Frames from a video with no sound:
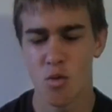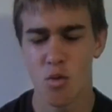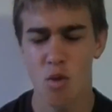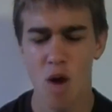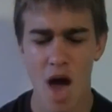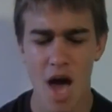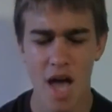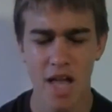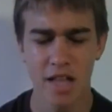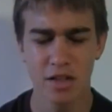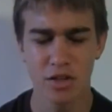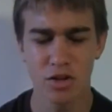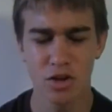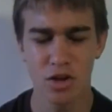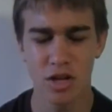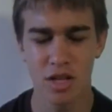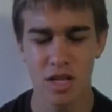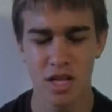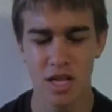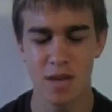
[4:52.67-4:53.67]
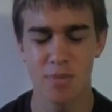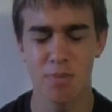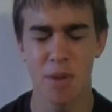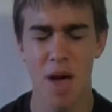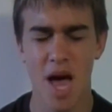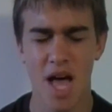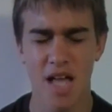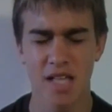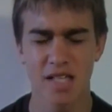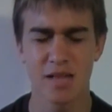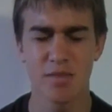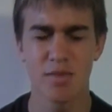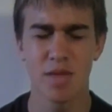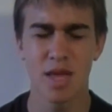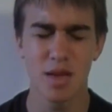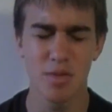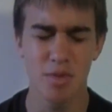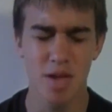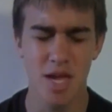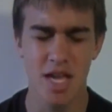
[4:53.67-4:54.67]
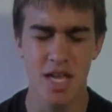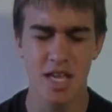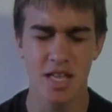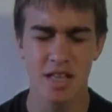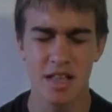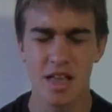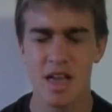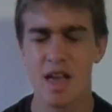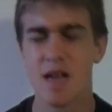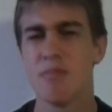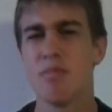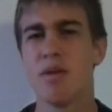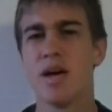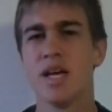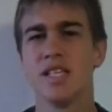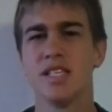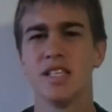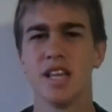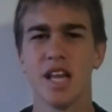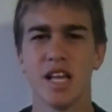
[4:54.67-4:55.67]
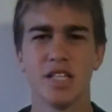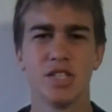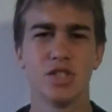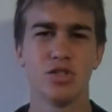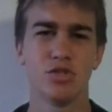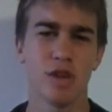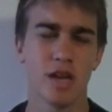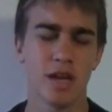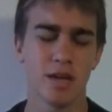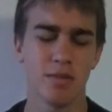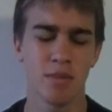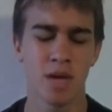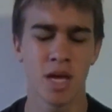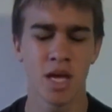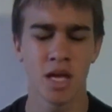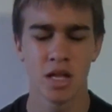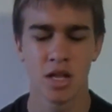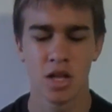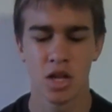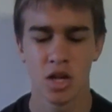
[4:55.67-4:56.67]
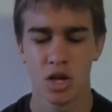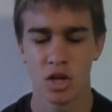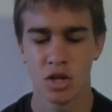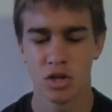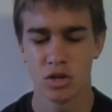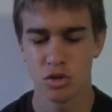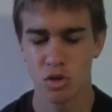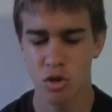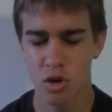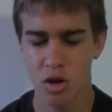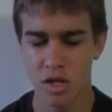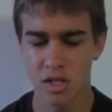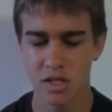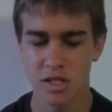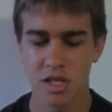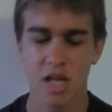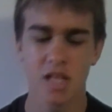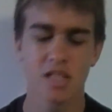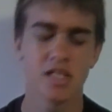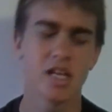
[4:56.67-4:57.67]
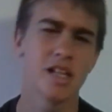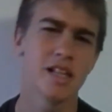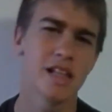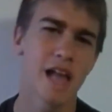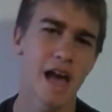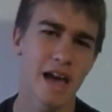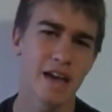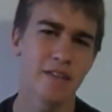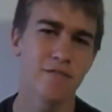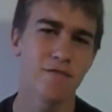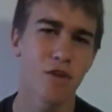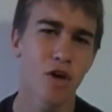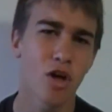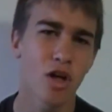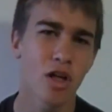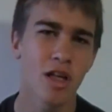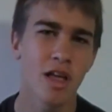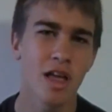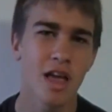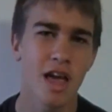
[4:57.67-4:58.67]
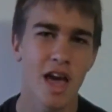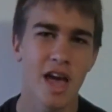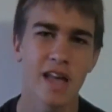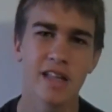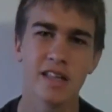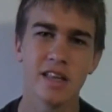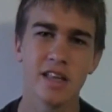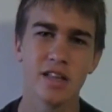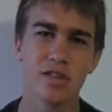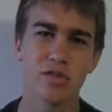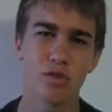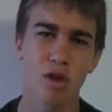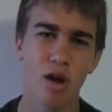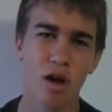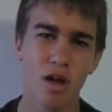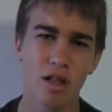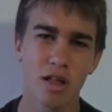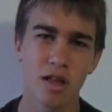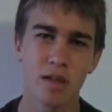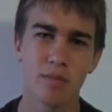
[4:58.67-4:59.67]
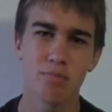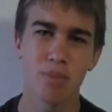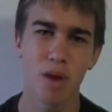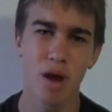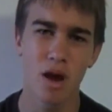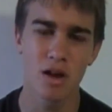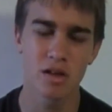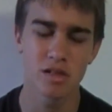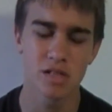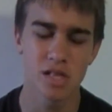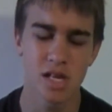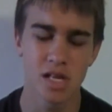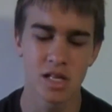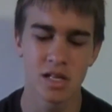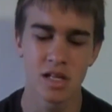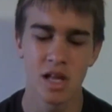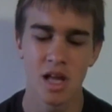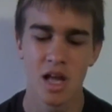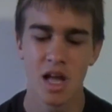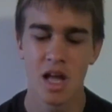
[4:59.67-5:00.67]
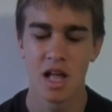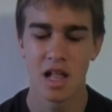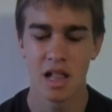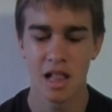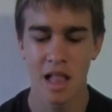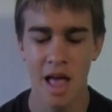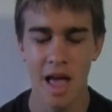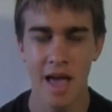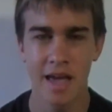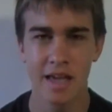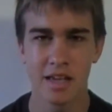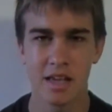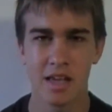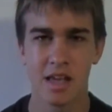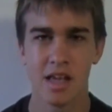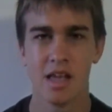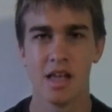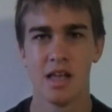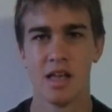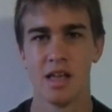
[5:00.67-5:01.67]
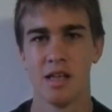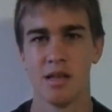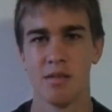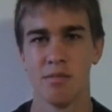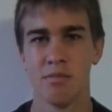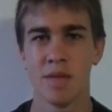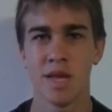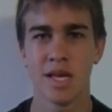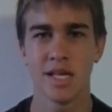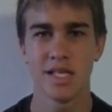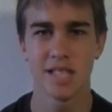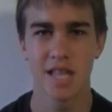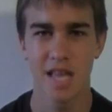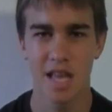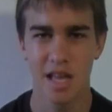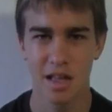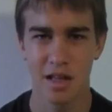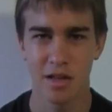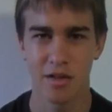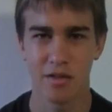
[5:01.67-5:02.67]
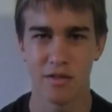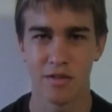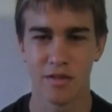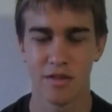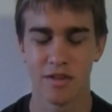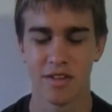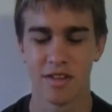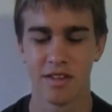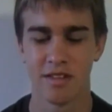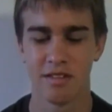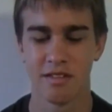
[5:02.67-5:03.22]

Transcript: What could he possibly mean by such treatment towards a delightful and enthralling person like myself.